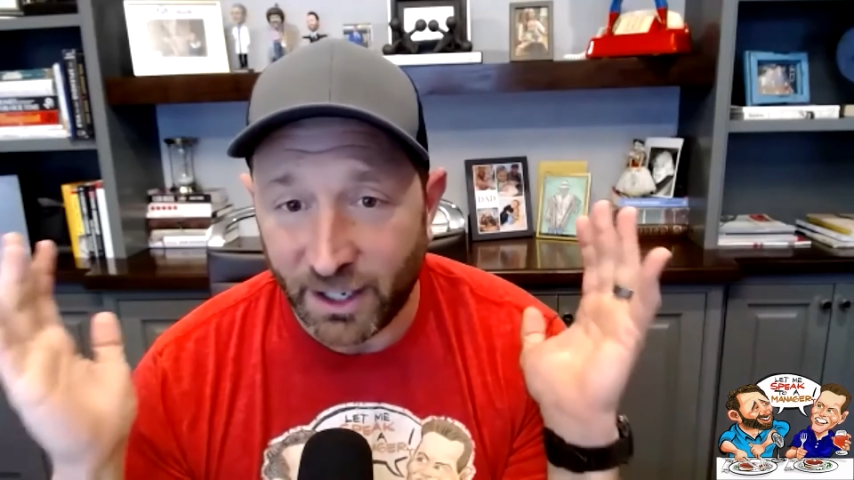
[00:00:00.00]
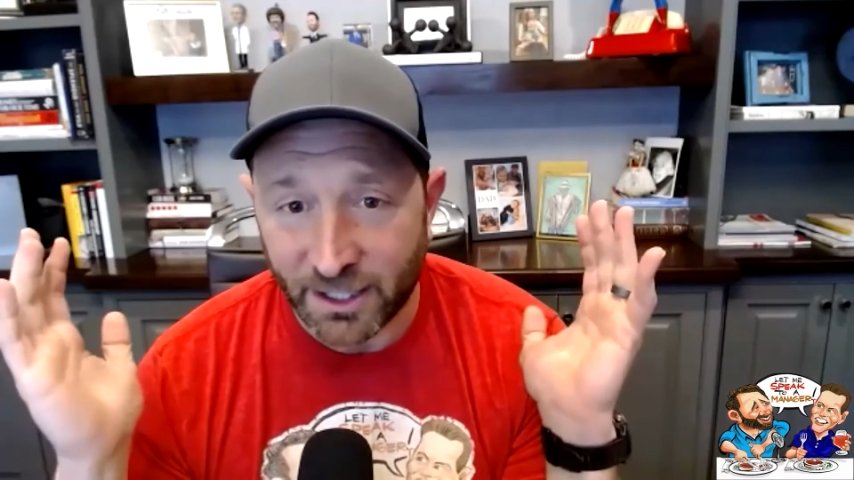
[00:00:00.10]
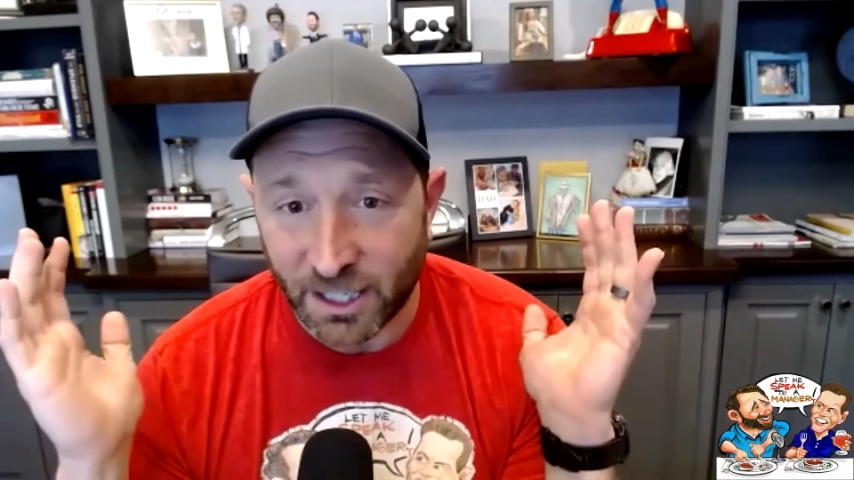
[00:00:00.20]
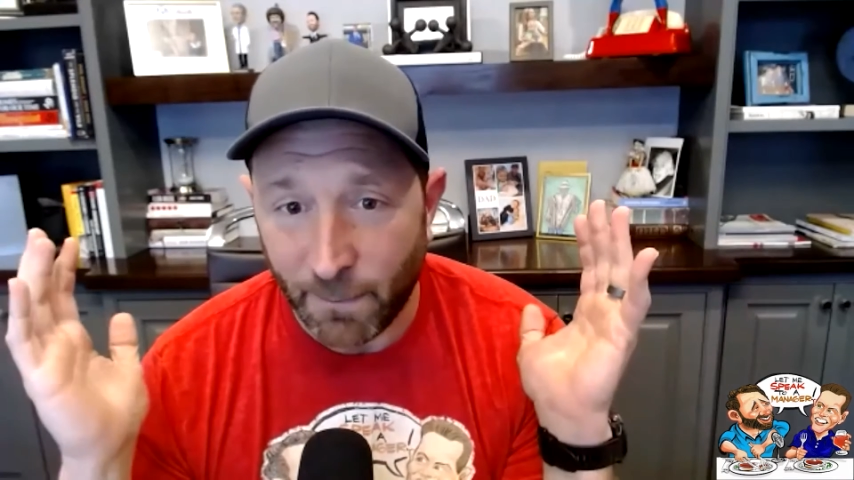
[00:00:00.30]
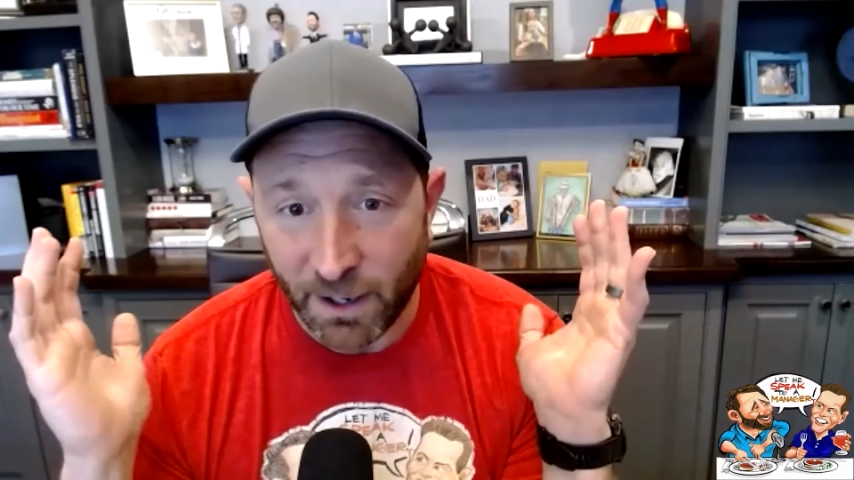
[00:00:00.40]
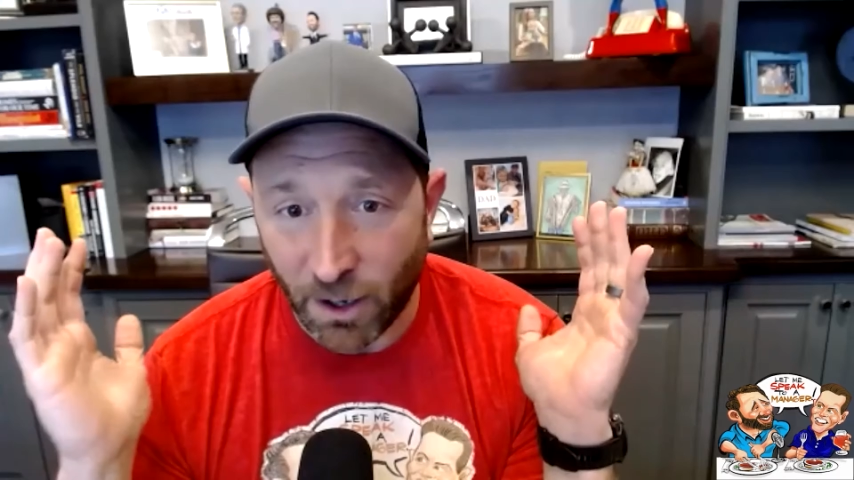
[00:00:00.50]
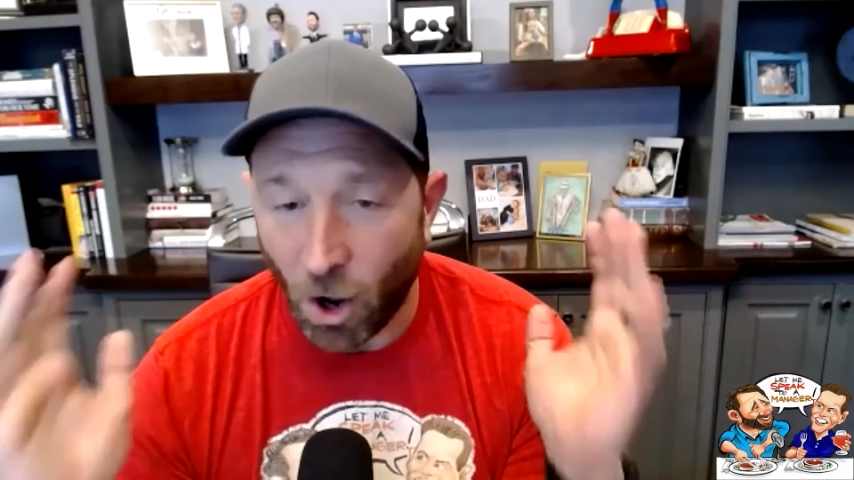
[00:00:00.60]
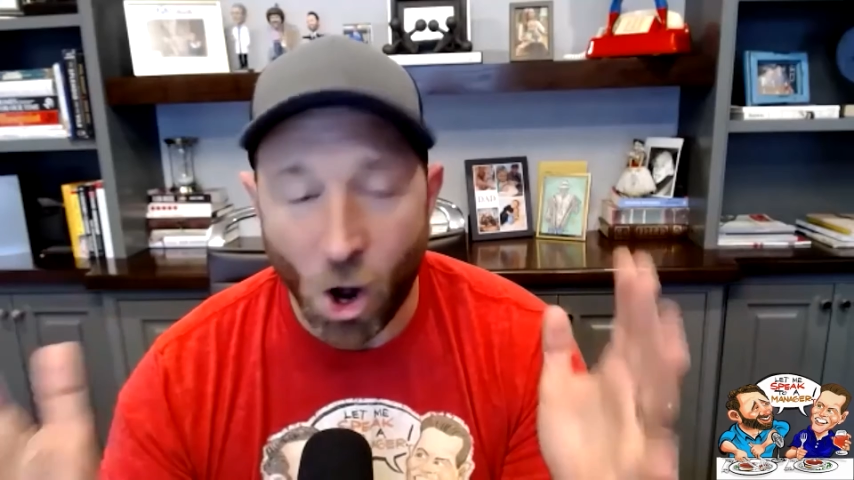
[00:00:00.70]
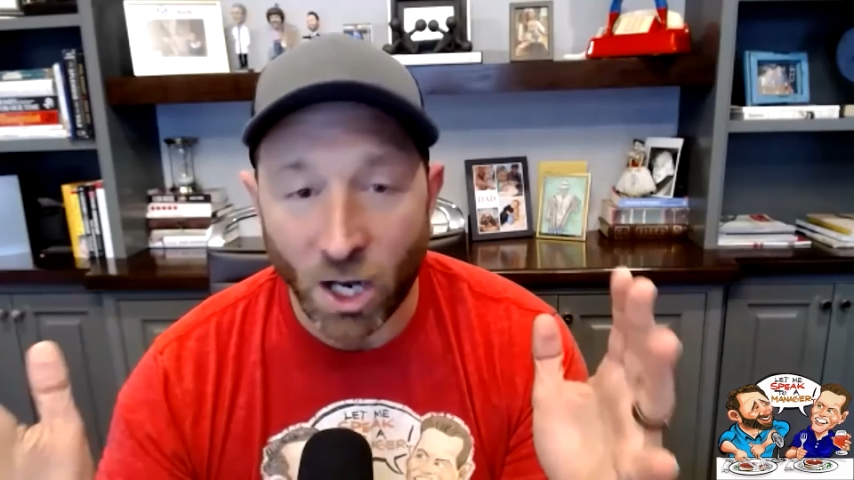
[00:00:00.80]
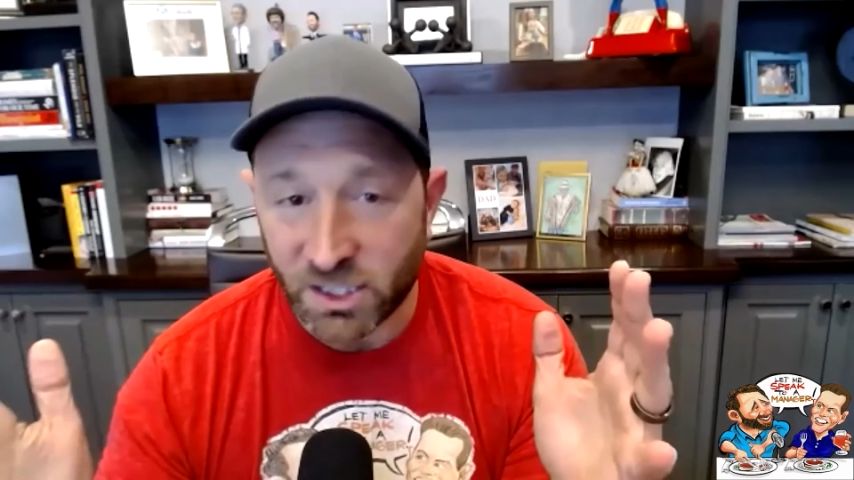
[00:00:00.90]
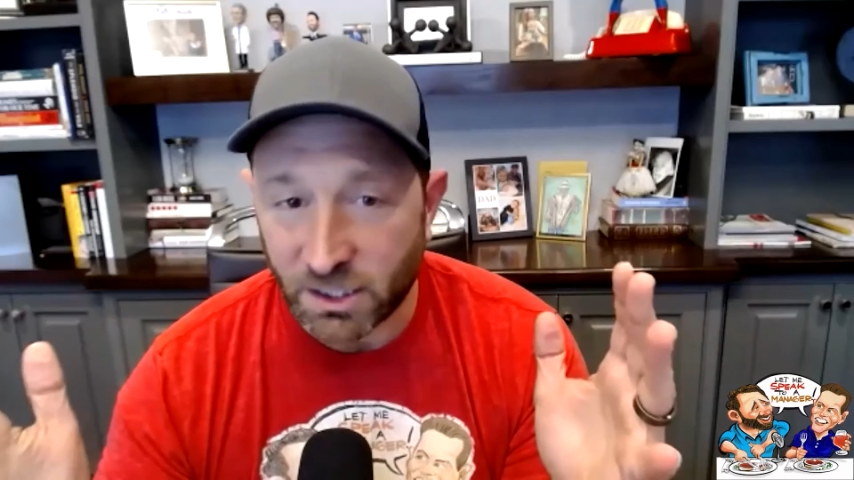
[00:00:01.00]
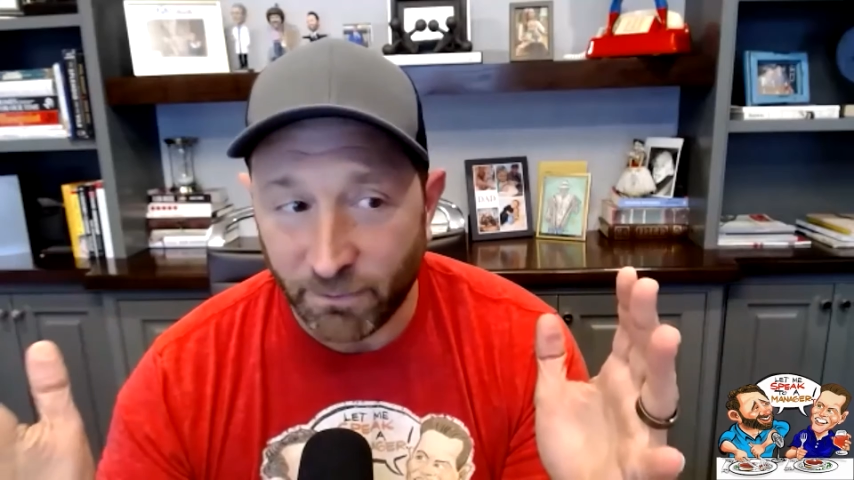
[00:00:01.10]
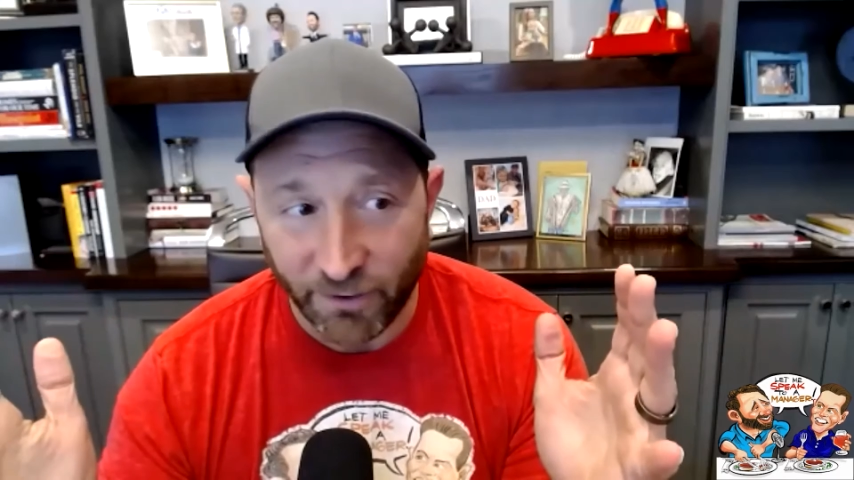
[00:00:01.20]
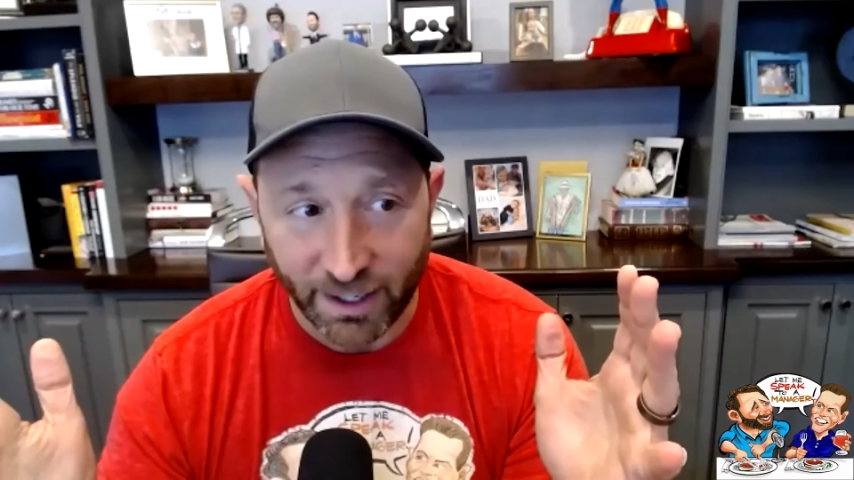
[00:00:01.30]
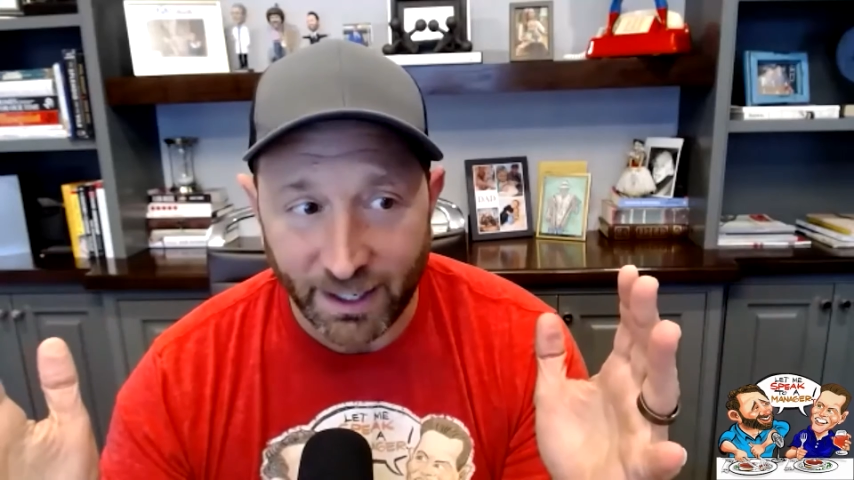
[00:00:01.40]
It's going to be an awesome
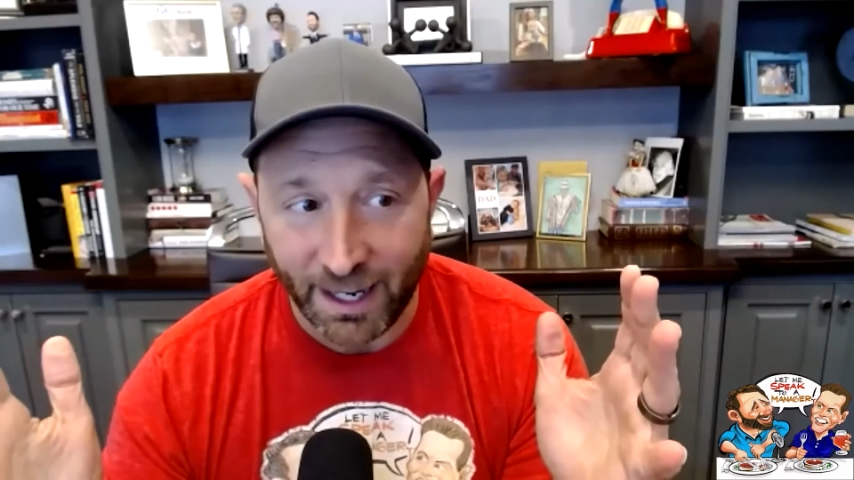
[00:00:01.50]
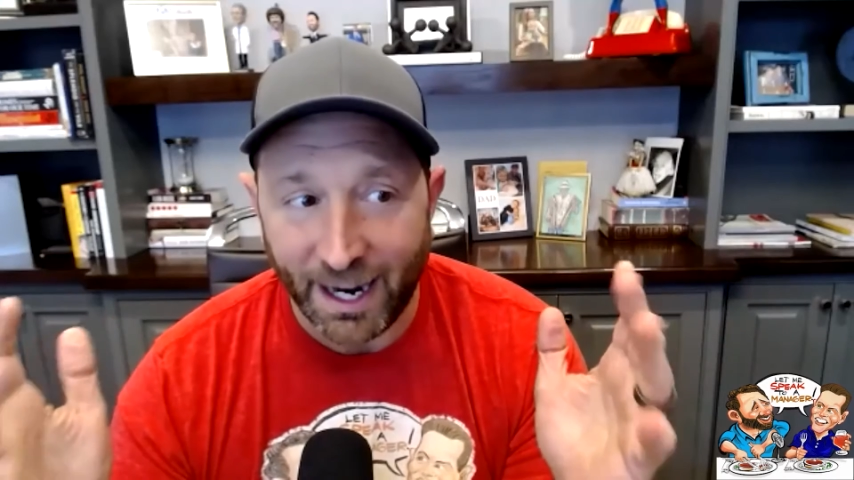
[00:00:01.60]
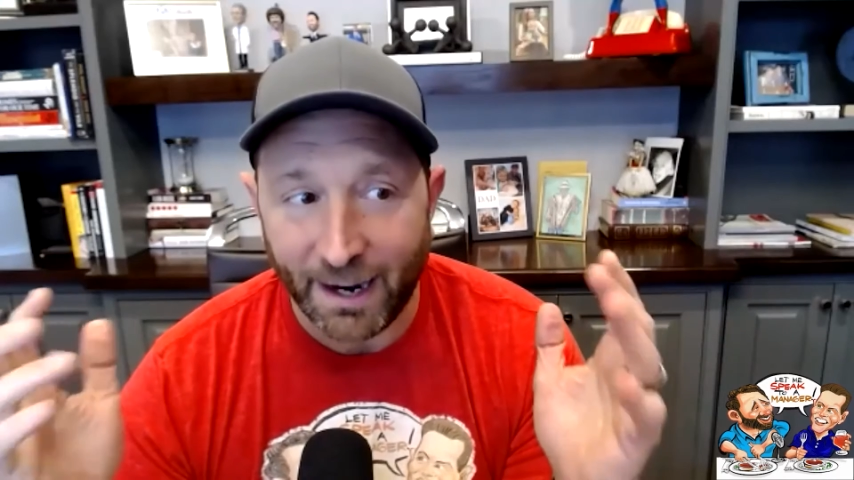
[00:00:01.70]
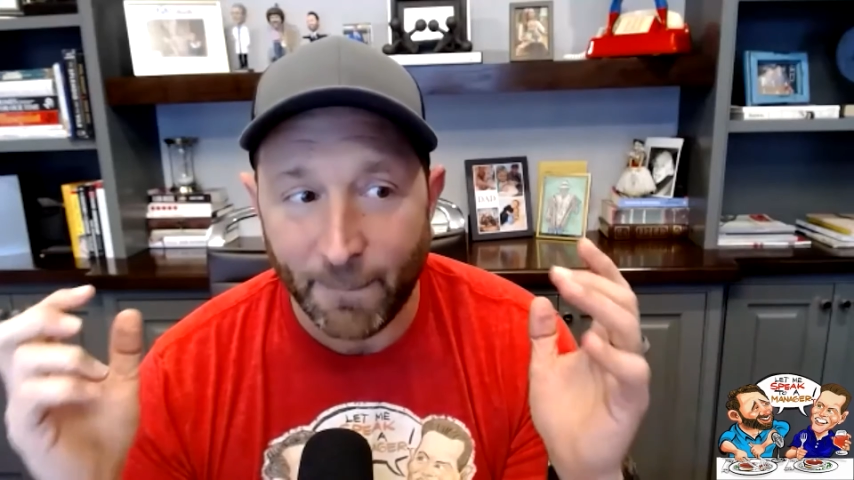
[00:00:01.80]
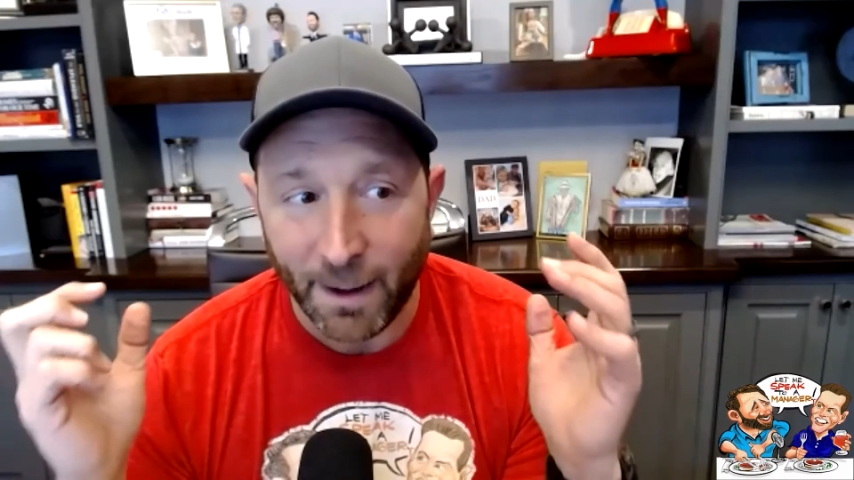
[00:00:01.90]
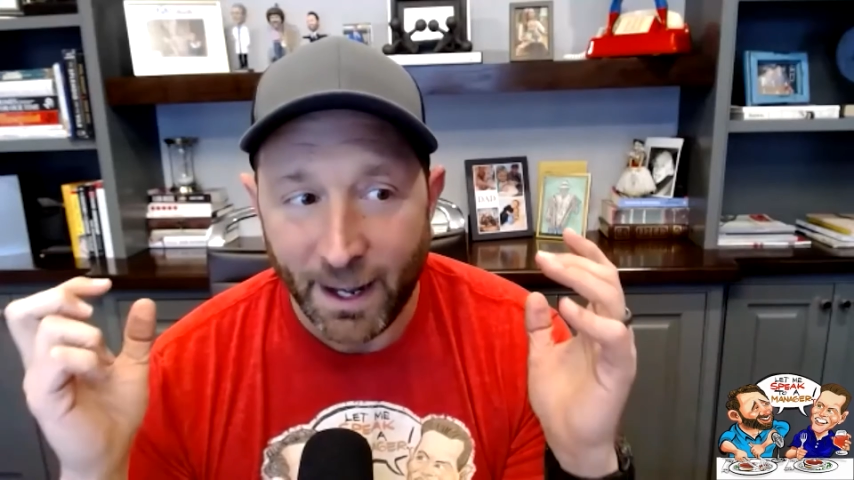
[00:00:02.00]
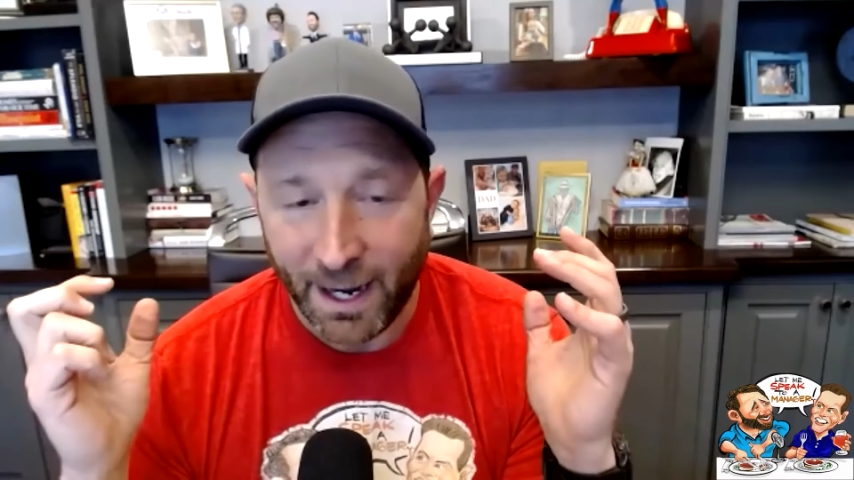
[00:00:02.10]
fucking game.